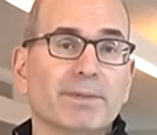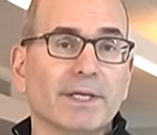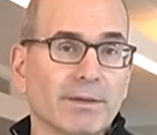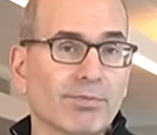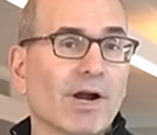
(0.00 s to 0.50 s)

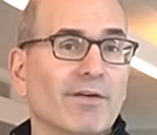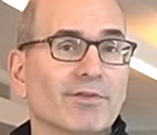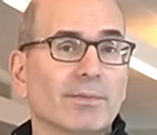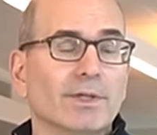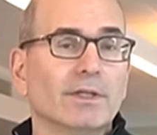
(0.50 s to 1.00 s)
become
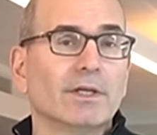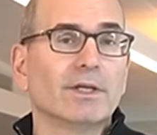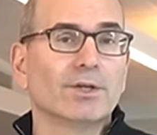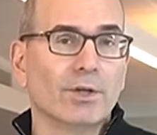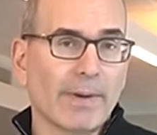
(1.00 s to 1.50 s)
profitable
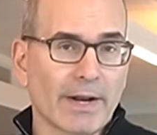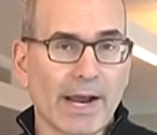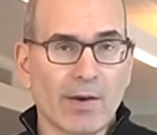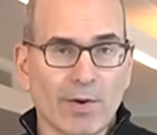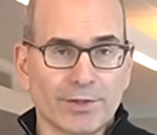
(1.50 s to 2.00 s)
no matter
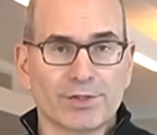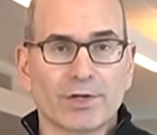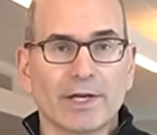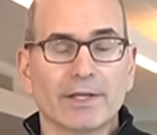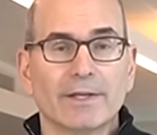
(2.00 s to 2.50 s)
how hard you
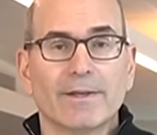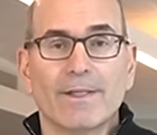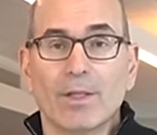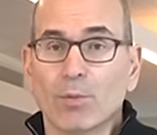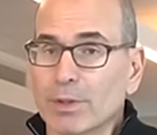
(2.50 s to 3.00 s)
try.
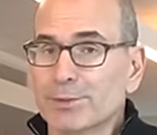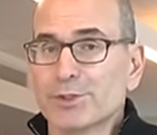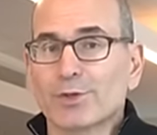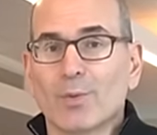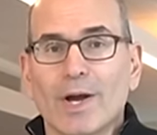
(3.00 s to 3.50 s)
Well, let me
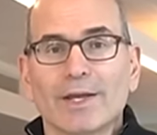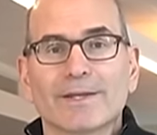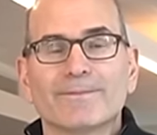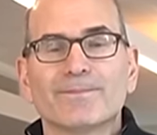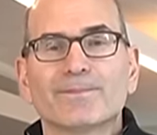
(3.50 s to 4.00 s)
show you why.
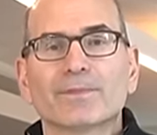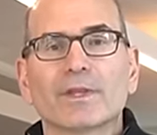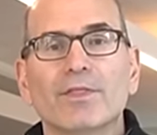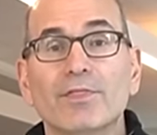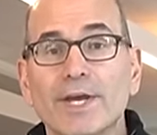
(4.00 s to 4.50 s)

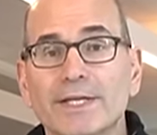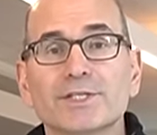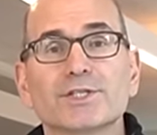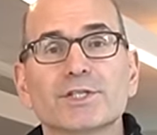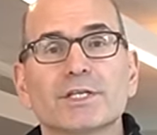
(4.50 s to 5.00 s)

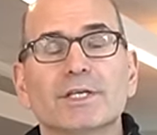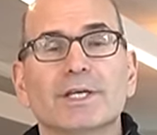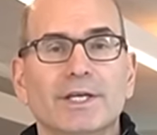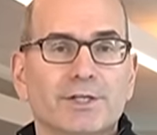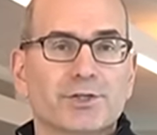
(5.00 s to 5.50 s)
This
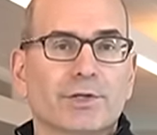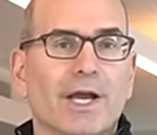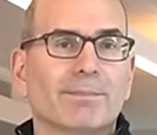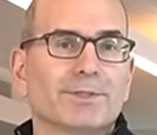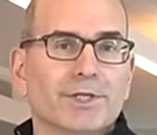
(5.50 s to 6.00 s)
is your
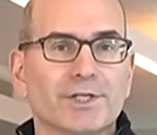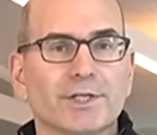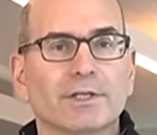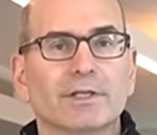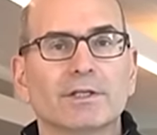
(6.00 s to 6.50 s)

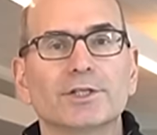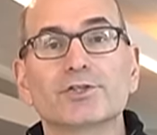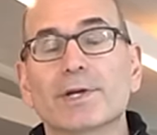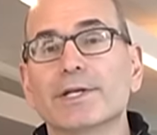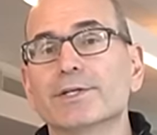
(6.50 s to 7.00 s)
competition, the
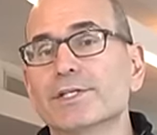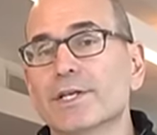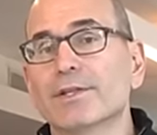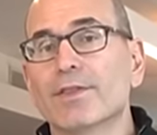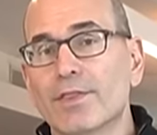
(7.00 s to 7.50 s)
traders
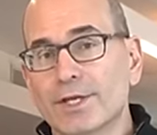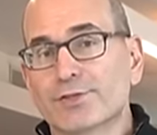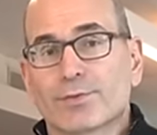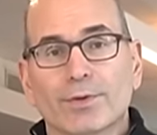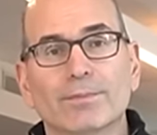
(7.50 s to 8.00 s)
in
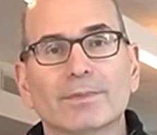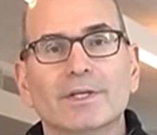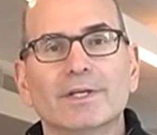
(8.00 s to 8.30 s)
this room.